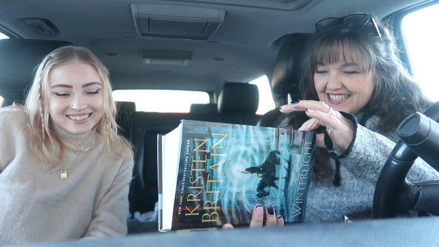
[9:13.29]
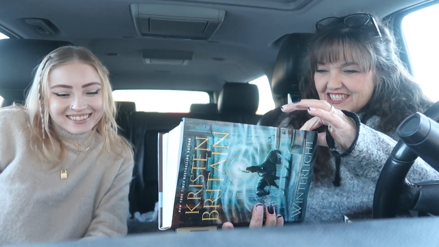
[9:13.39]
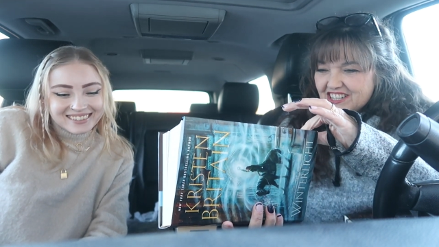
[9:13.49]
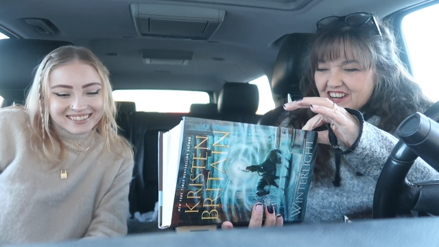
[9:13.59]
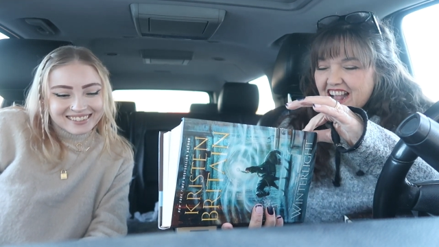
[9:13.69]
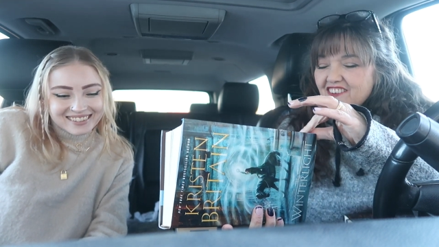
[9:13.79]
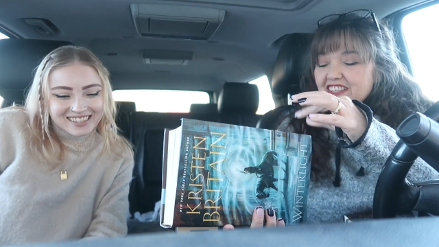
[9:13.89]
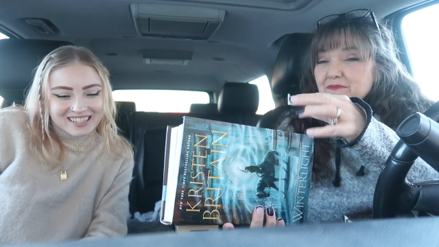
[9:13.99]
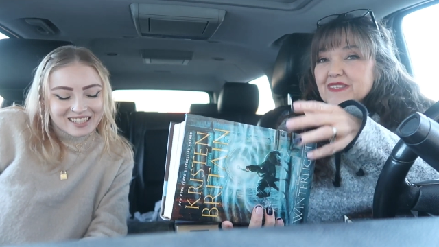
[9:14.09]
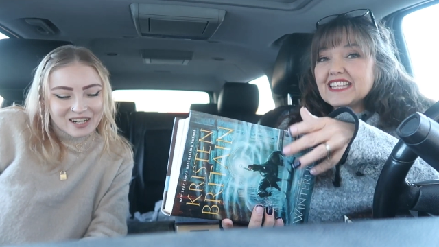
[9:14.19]
Speaker 1: Sure
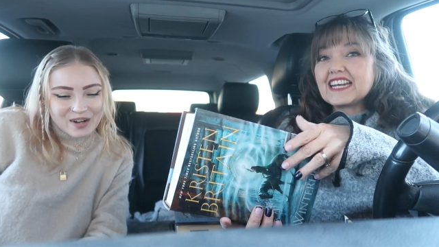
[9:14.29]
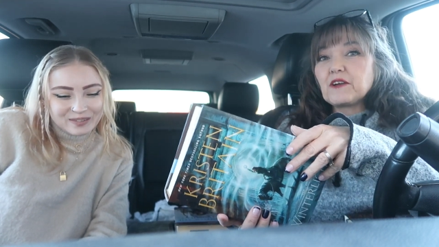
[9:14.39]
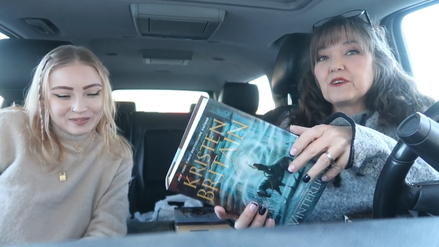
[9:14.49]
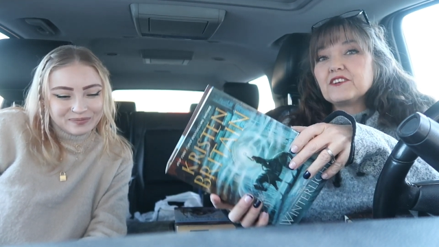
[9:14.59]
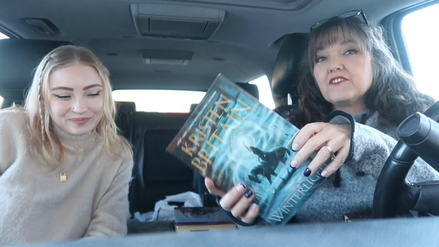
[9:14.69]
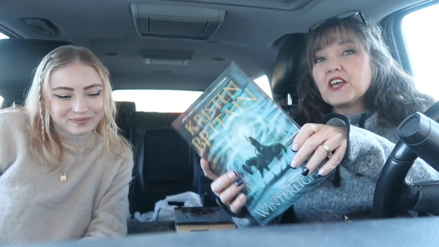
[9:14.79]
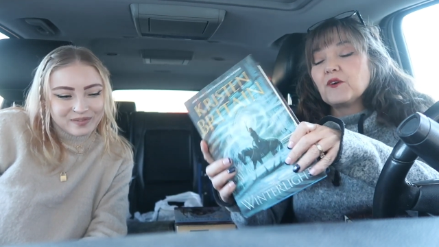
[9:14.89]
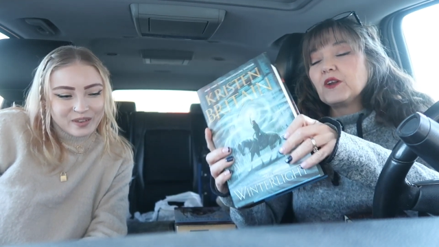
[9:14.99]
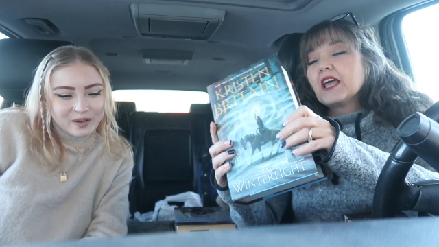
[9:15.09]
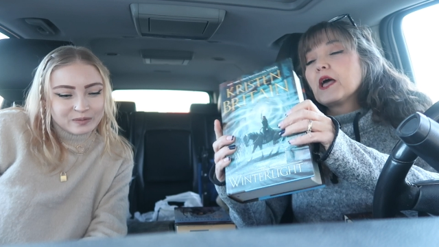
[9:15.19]
haven't, but then I would have
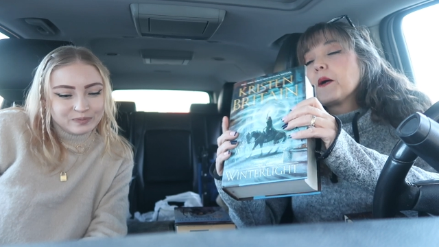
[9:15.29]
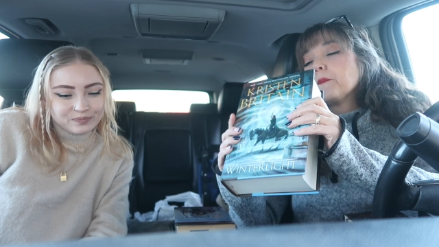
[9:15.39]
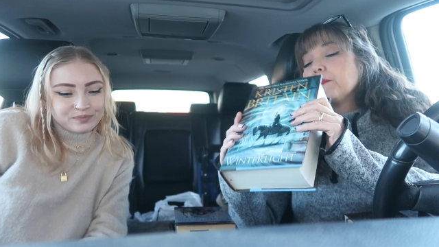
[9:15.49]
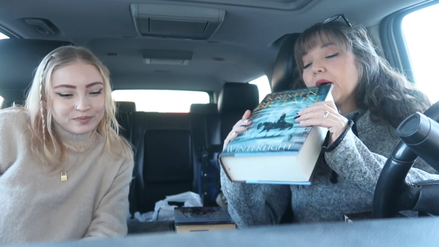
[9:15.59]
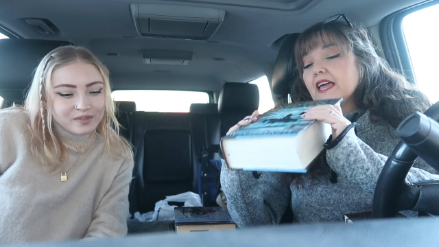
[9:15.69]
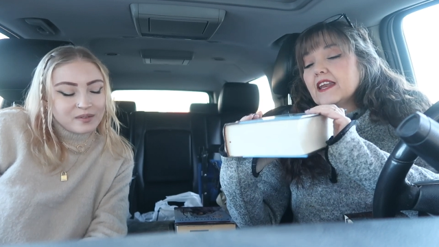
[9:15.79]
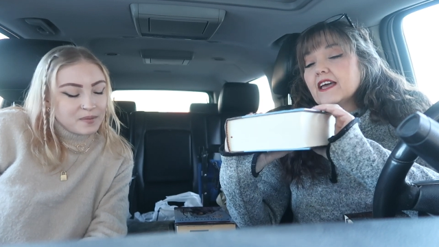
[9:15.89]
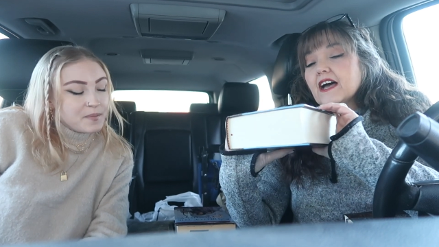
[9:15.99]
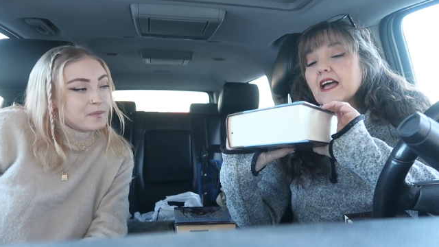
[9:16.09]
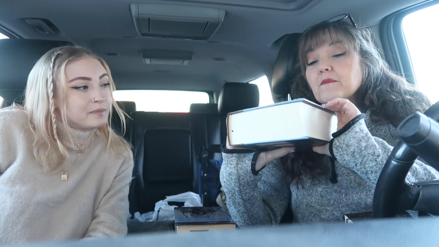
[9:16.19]
known. But
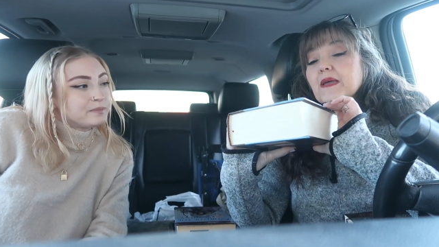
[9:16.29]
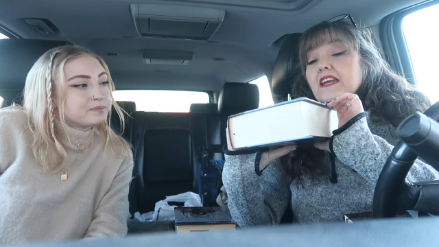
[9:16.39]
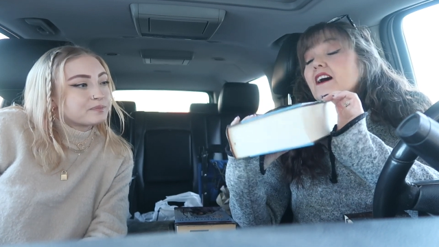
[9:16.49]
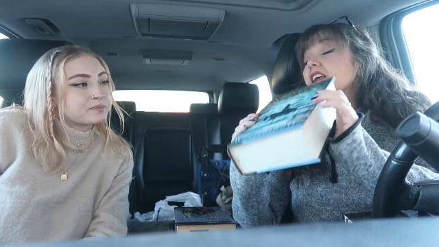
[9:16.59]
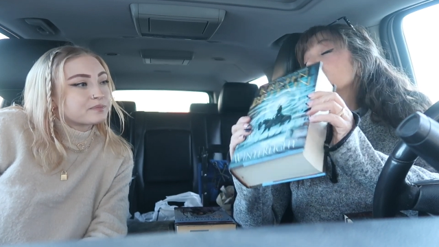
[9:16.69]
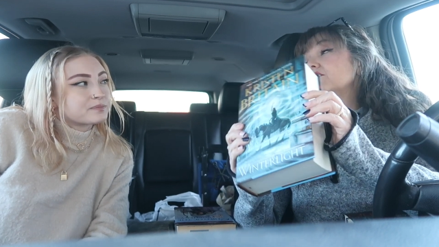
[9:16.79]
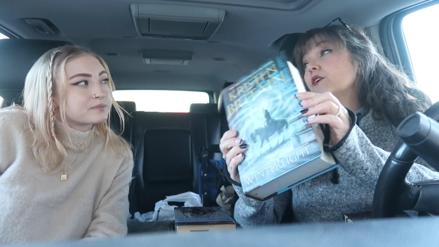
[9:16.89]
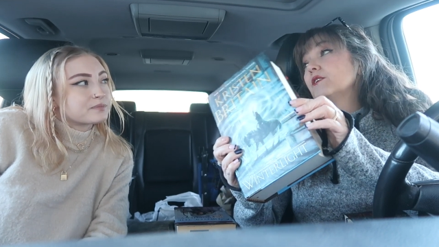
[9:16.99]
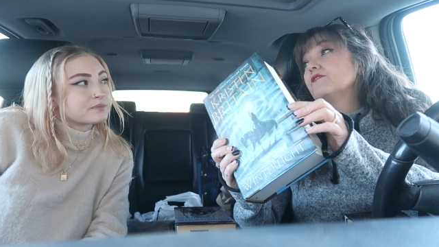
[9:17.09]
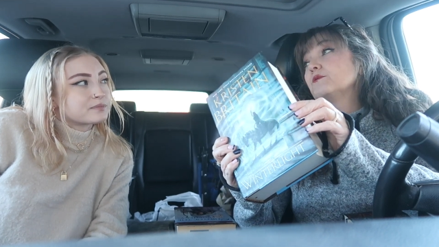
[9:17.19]
I may not have
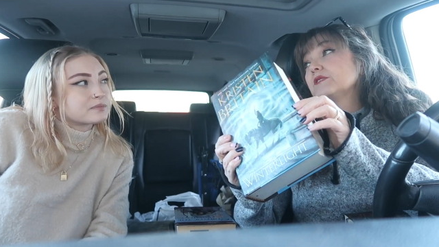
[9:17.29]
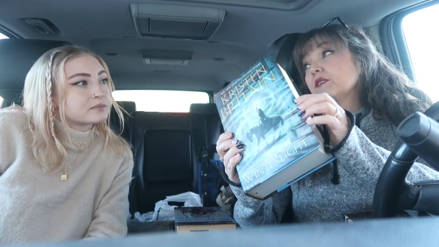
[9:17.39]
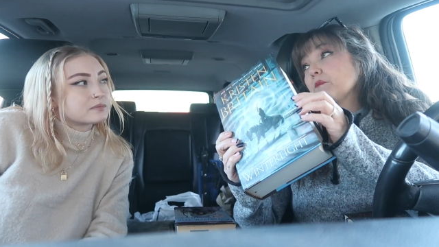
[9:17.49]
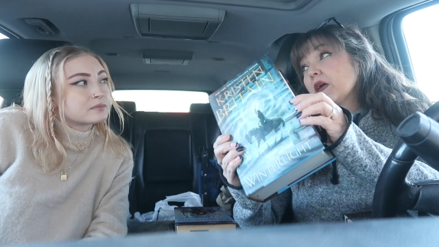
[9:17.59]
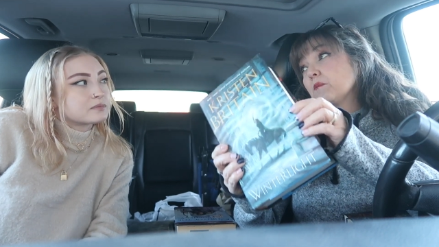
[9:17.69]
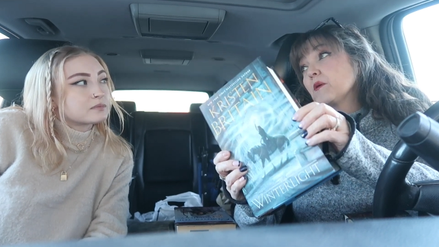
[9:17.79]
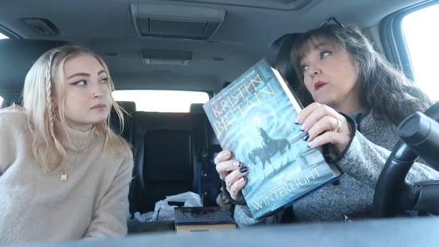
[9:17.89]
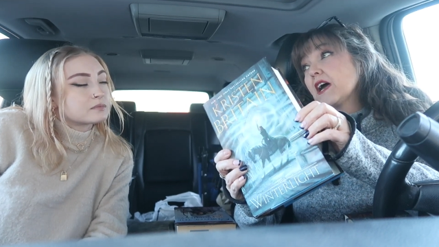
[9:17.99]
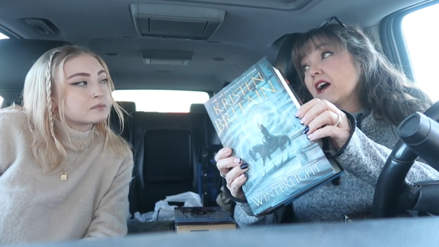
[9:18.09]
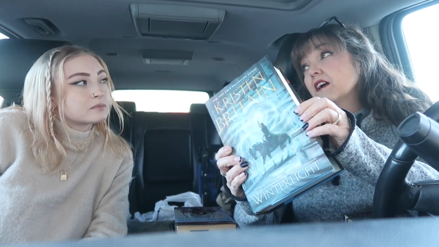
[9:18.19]
known if it was the
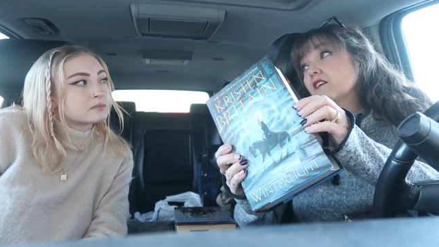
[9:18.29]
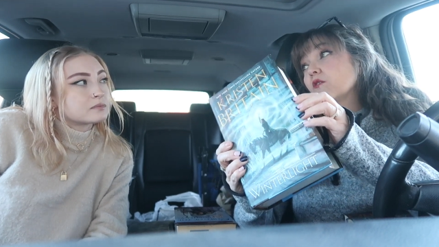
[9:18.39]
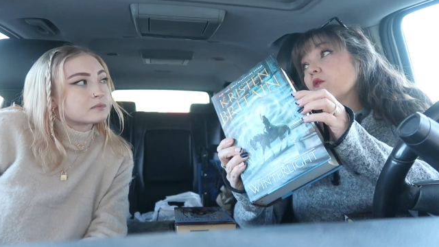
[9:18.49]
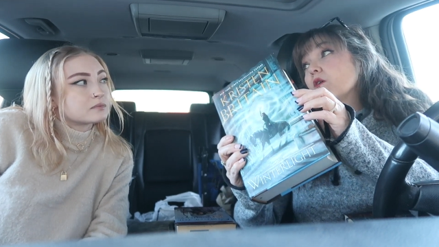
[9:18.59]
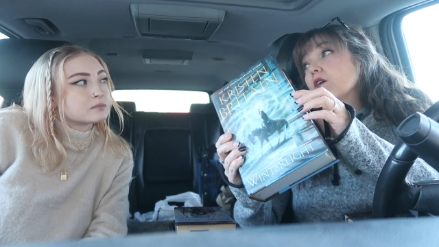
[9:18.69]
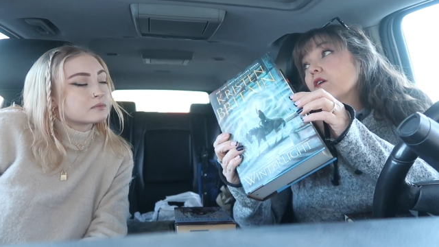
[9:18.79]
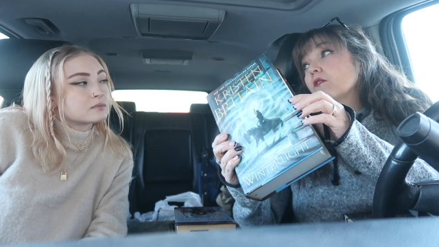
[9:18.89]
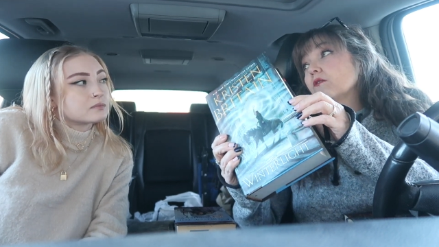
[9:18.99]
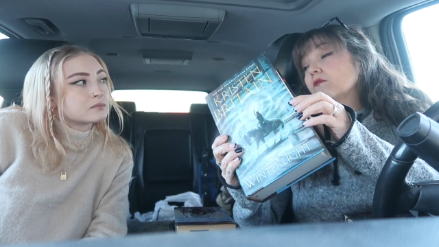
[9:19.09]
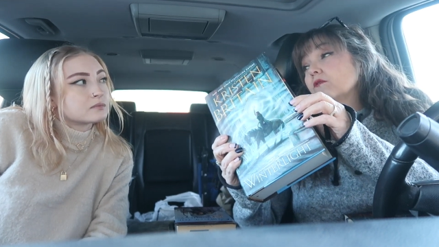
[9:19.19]
paperback or